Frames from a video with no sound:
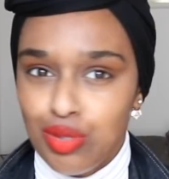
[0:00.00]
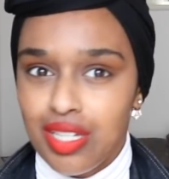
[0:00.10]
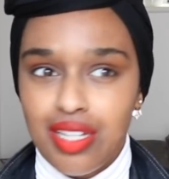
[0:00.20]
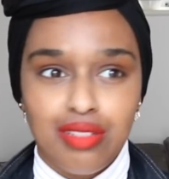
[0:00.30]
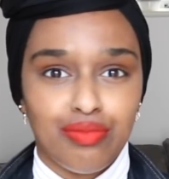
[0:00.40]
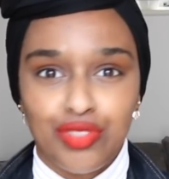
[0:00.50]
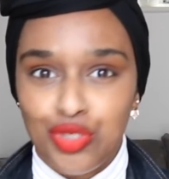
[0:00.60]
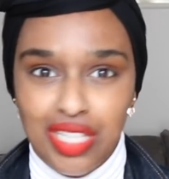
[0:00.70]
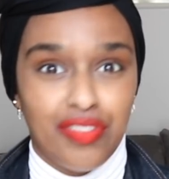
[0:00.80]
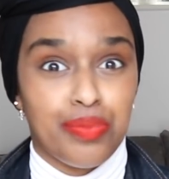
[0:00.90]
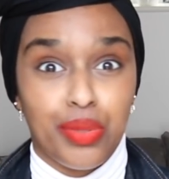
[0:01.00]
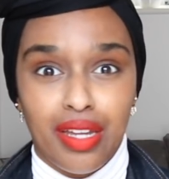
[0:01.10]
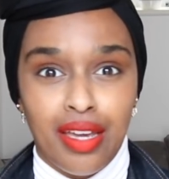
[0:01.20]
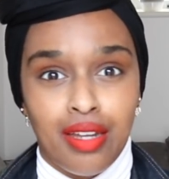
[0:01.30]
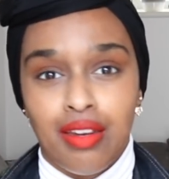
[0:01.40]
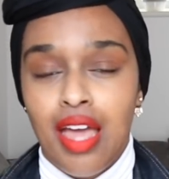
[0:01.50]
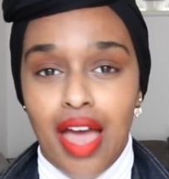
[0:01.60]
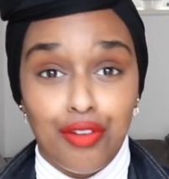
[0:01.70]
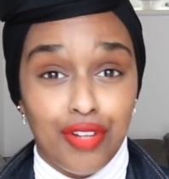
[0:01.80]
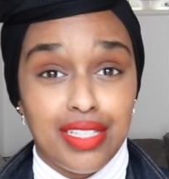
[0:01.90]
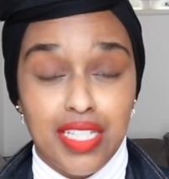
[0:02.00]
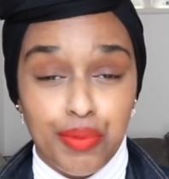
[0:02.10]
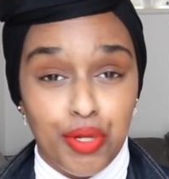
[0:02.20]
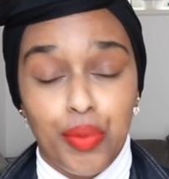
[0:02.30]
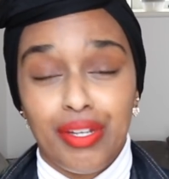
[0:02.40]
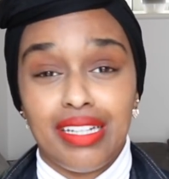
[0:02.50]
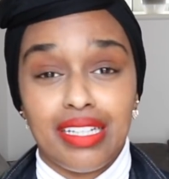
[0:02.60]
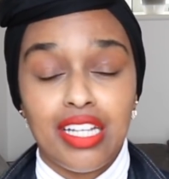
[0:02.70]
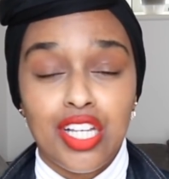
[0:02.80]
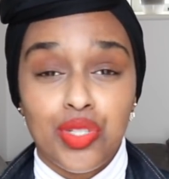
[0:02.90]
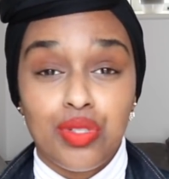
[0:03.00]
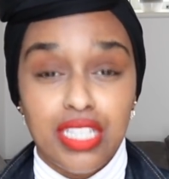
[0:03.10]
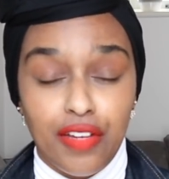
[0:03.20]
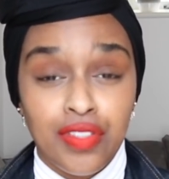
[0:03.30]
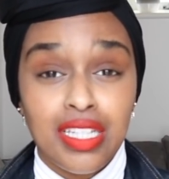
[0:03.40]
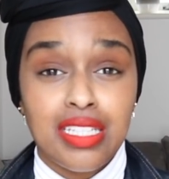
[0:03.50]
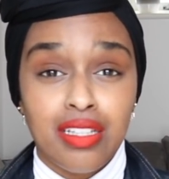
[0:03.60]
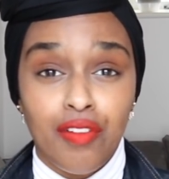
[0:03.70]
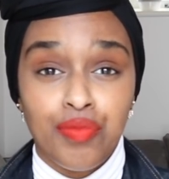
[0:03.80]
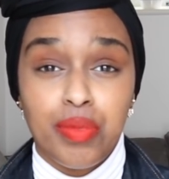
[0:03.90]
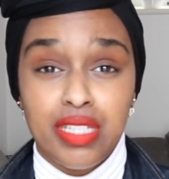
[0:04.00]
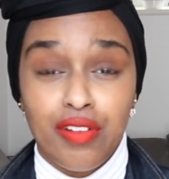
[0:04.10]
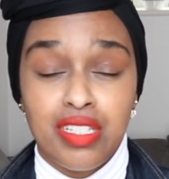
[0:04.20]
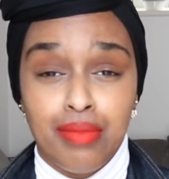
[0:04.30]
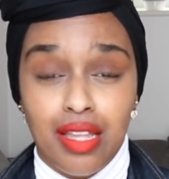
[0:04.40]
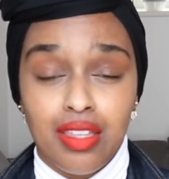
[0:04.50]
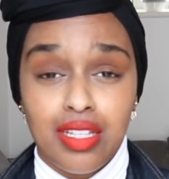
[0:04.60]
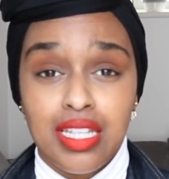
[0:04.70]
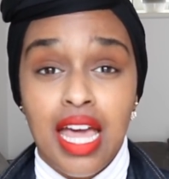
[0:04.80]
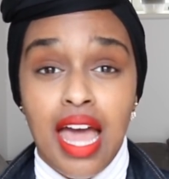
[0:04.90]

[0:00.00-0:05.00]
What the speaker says: you did, you just have to put it in and write it appropriately. So definitely start from the materials and methods.